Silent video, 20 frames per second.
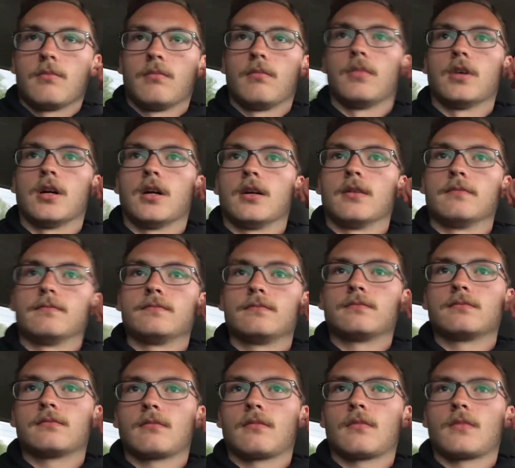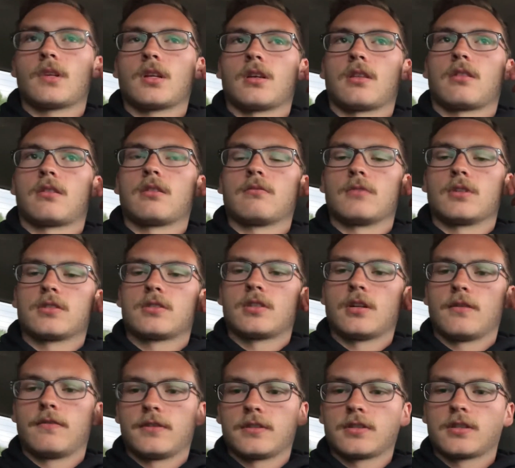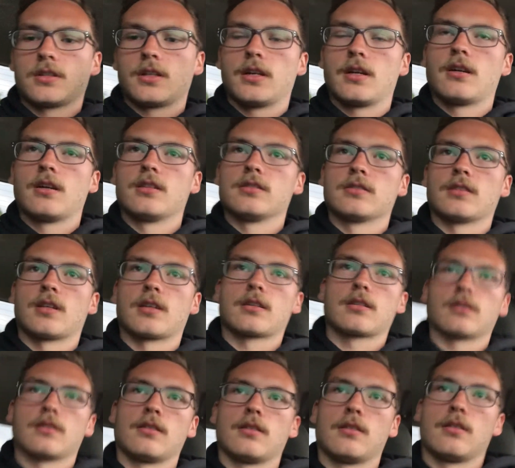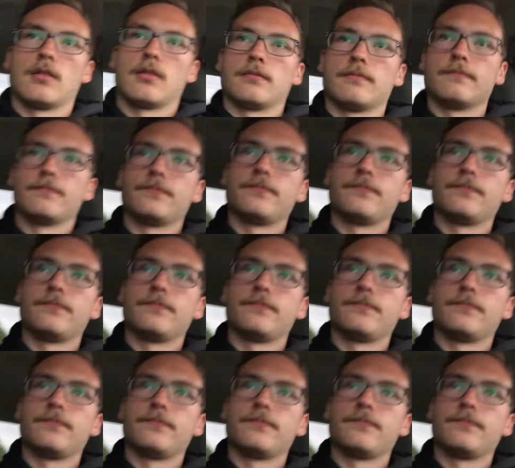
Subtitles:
But I think my surface cleaner is like a